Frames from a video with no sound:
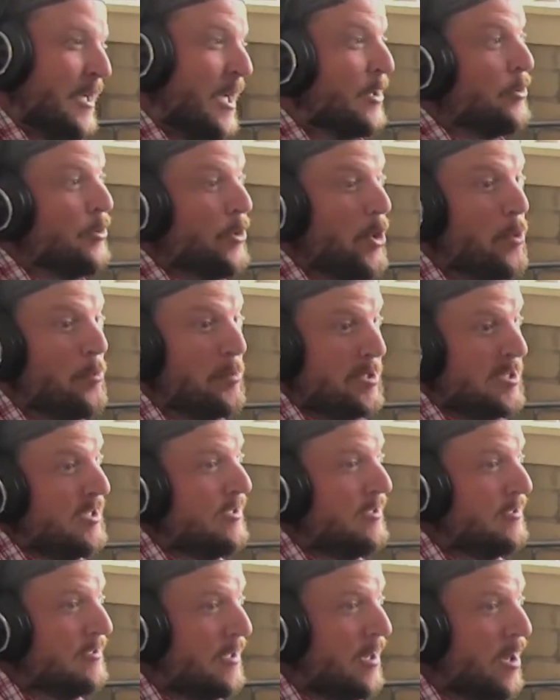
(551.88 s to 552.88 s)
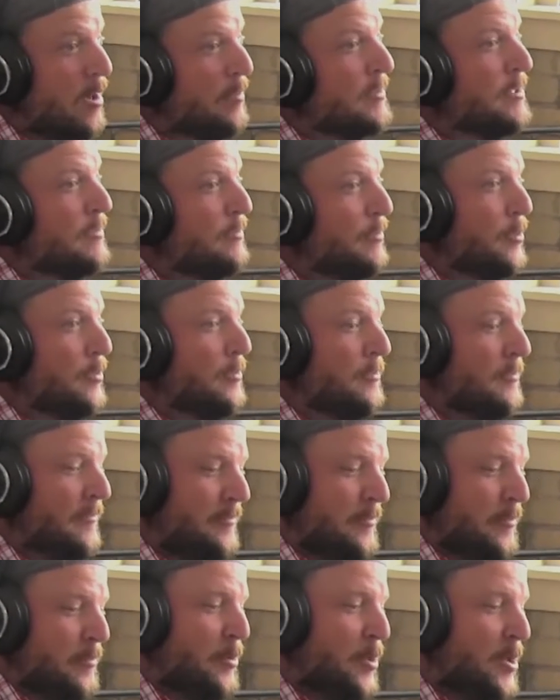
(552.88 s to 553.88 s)
I don't know, but the comedy boom
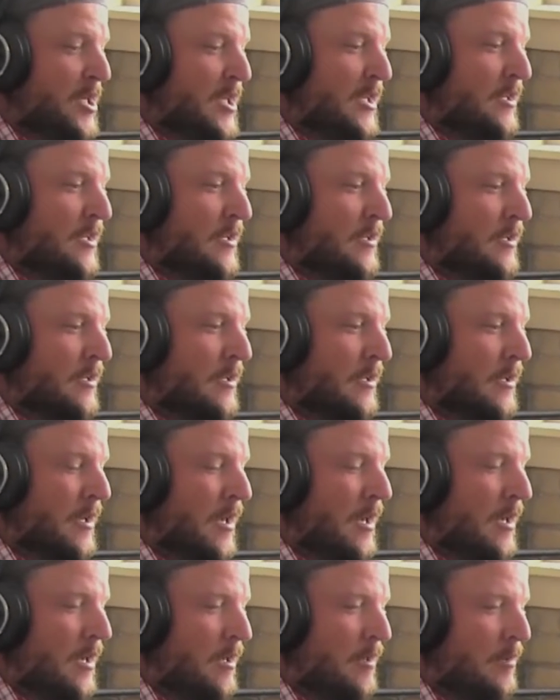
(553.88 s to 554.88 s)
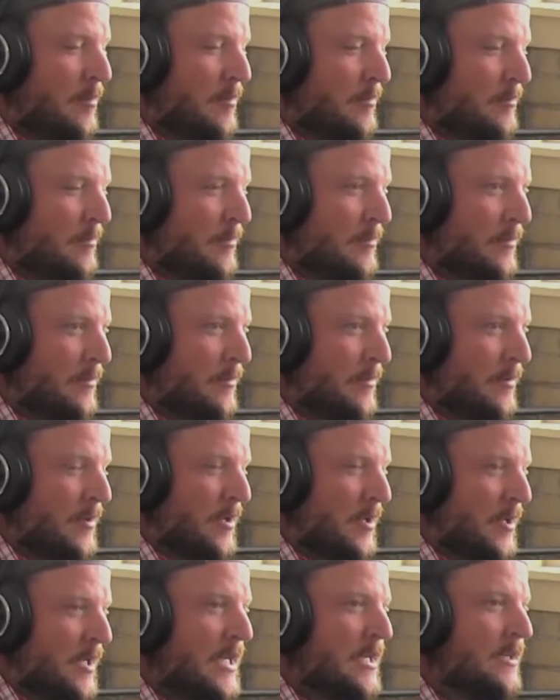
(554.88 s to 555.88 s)
for bringing uh,
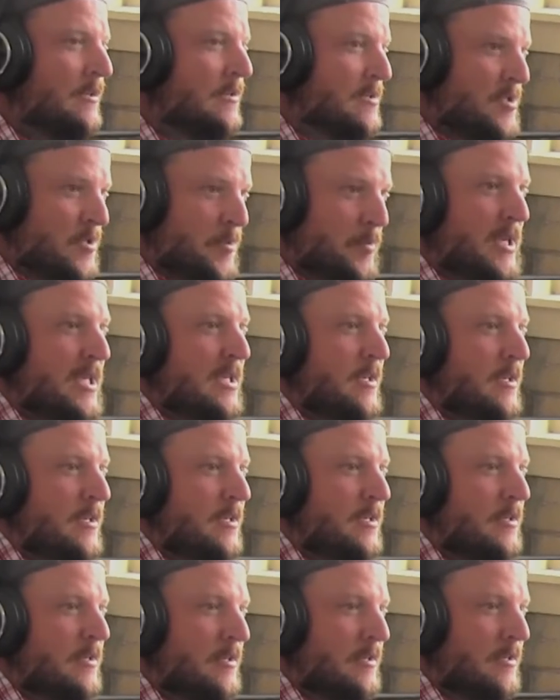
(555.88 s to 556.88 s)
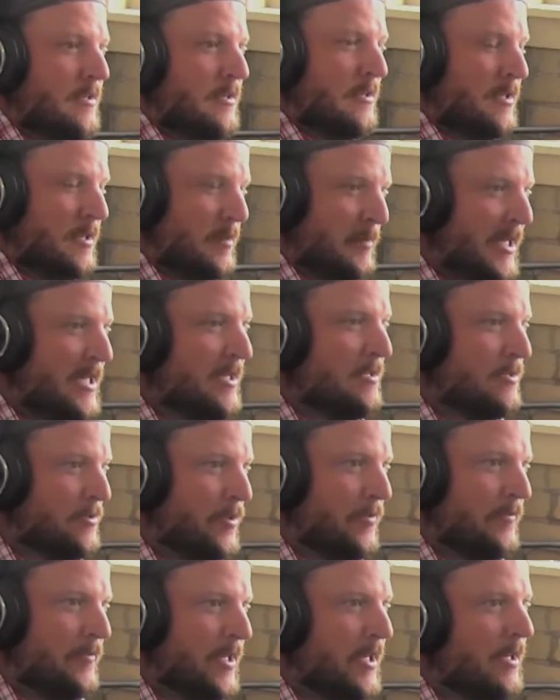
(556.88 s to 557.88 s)
English speaking comedians
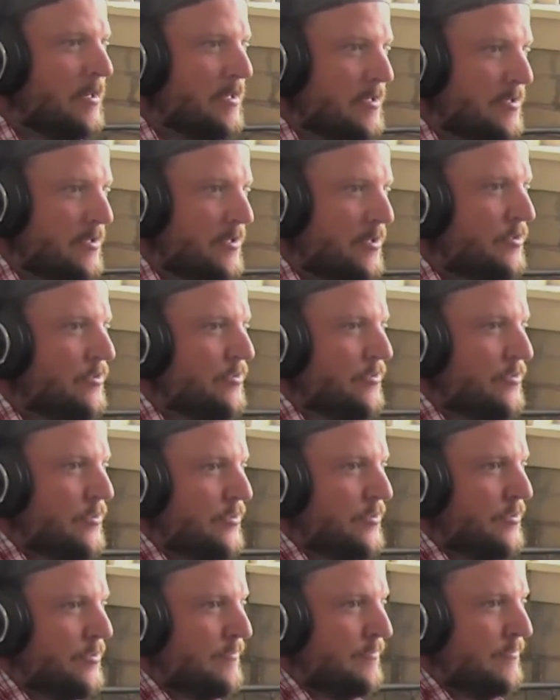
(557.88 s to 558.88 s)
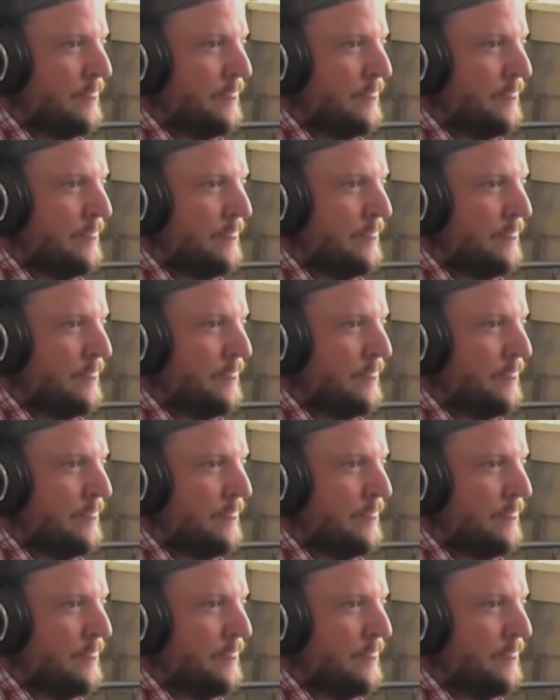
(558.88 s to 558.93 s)
over there is huge.